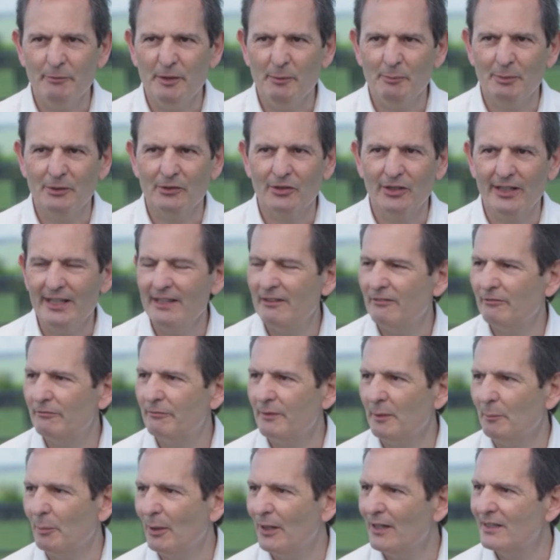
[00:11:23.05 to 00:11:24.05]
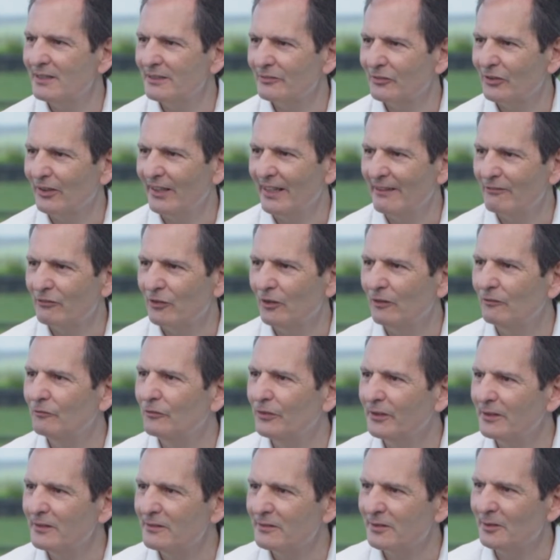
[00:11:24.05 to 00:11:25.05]
the buyers have got to have
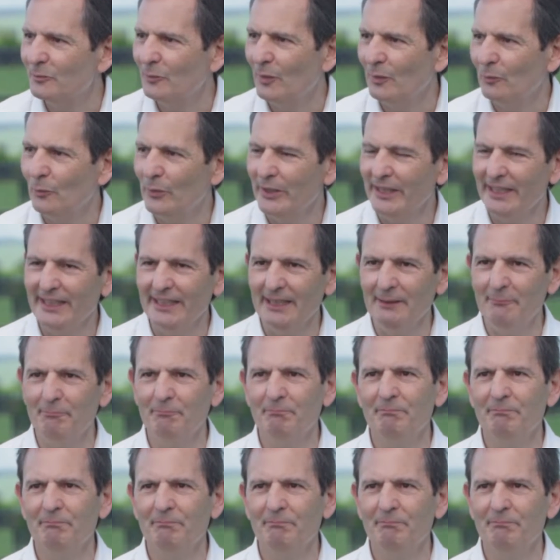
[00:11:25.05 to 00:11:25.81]
confidence in what we